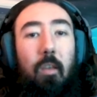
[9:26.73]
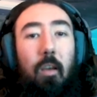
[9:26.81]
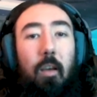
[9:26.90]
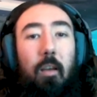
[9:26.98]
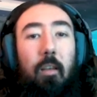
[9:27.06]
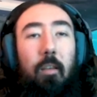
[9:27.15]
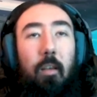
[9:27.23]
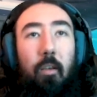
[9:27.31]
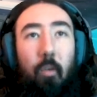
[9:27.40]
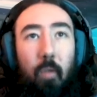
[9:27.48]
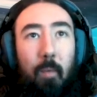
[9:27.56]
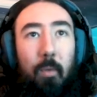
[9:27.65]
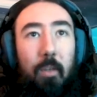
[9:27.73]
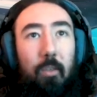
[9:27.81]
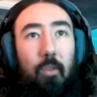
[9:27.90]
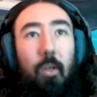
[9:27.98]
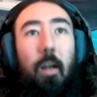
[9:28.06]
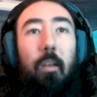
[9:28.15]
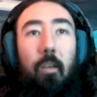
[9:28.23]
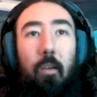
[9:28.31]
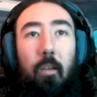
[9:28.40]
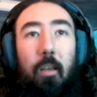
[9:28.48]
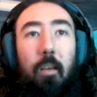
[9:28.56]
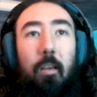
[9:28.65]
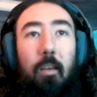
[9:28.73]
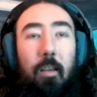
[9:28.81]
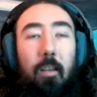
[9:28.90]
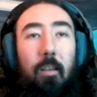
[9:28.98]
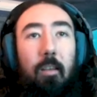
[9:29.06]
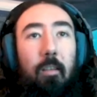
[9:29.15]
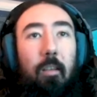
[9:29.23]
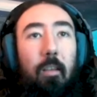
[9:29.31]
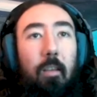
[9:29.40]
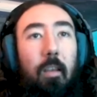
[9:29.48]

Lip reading: And I know that because I tried it earlier, and